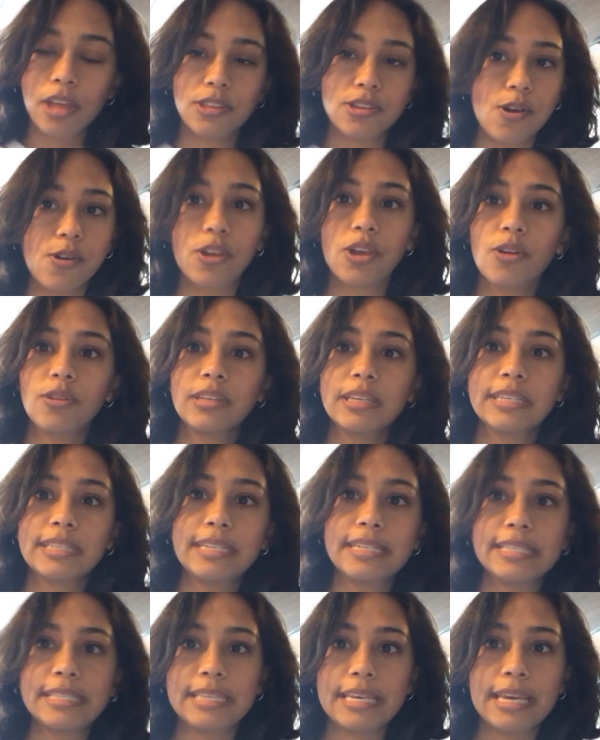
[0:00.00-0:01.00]
Tokyo
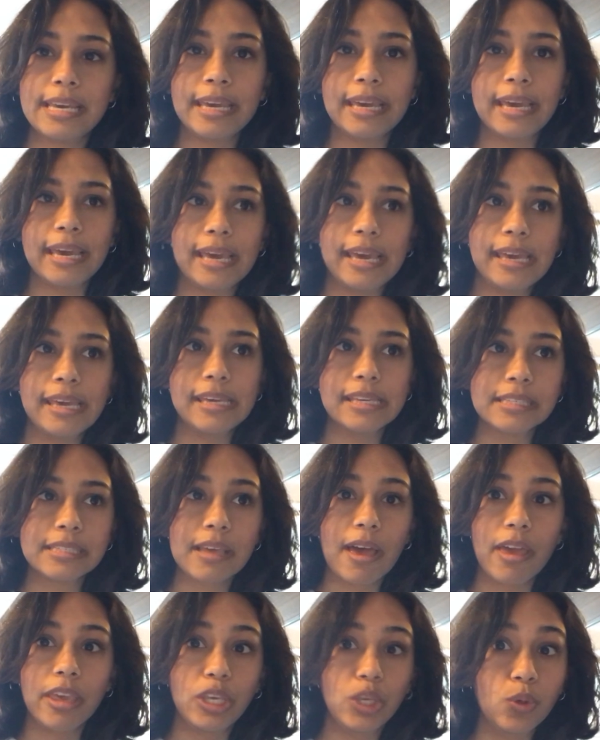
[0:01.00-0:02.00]
DisneySea
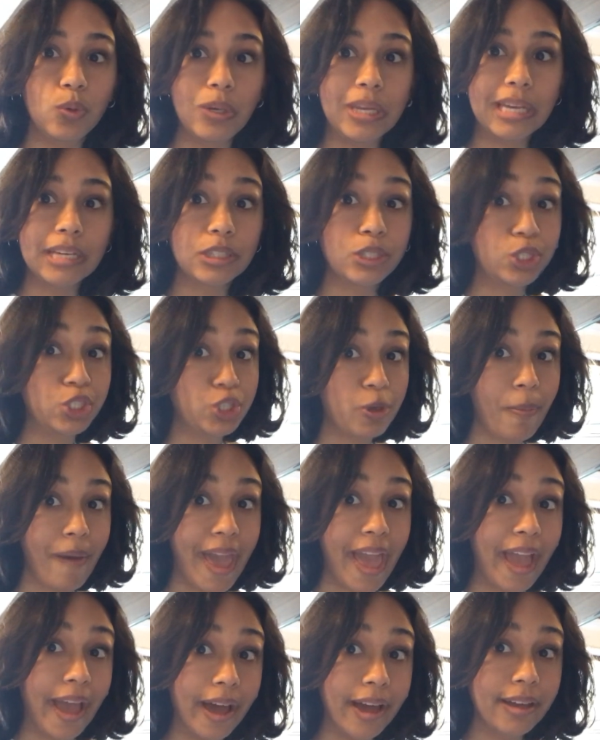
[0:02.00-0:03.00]
is unique to
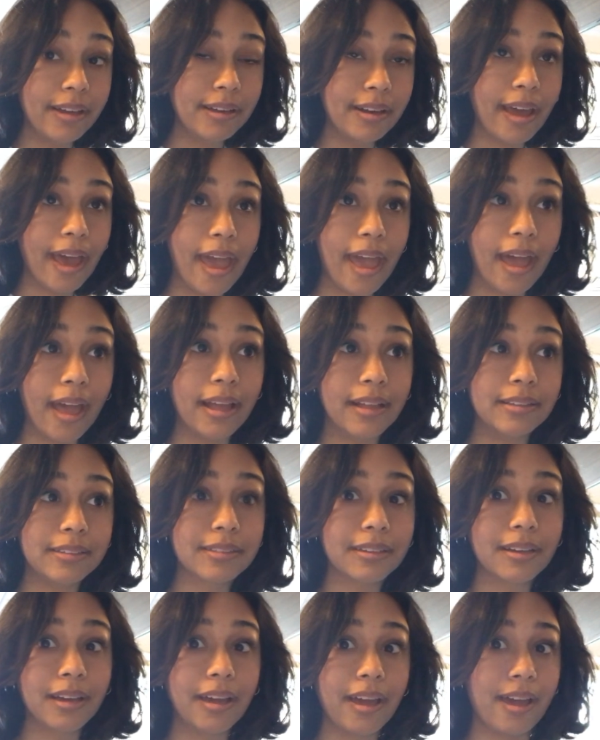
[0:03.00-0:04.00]
Japan
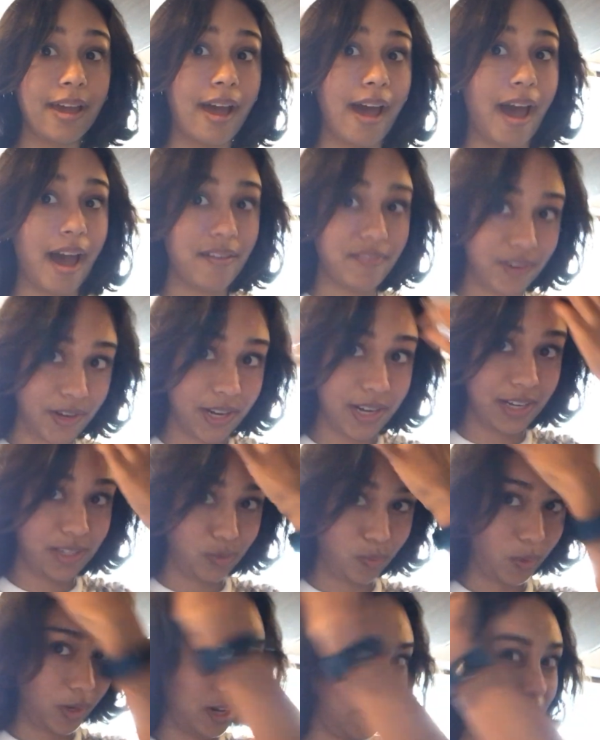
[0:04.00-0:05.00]
and I've heard
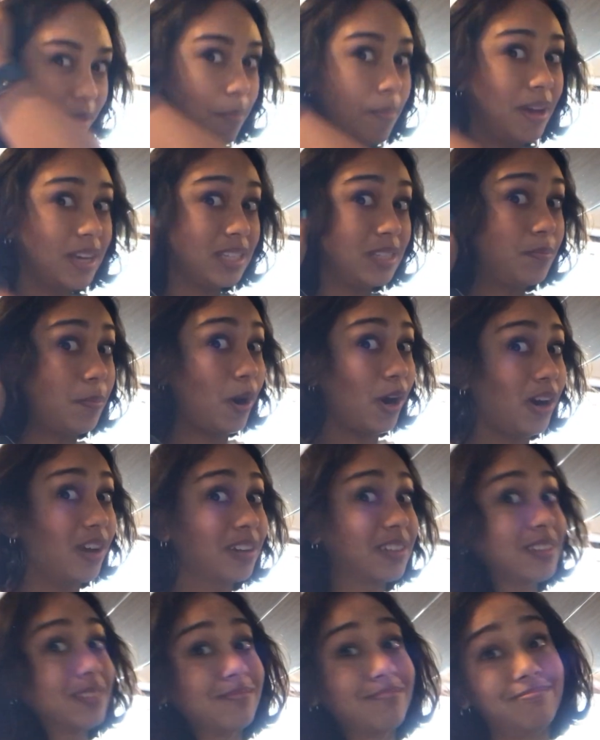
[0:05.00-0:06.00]
it's one of the best
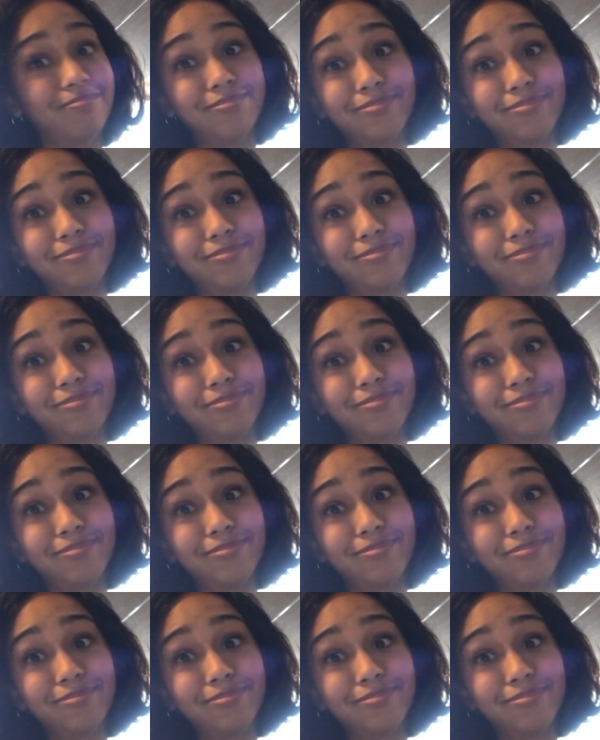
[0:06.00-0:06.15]
parks.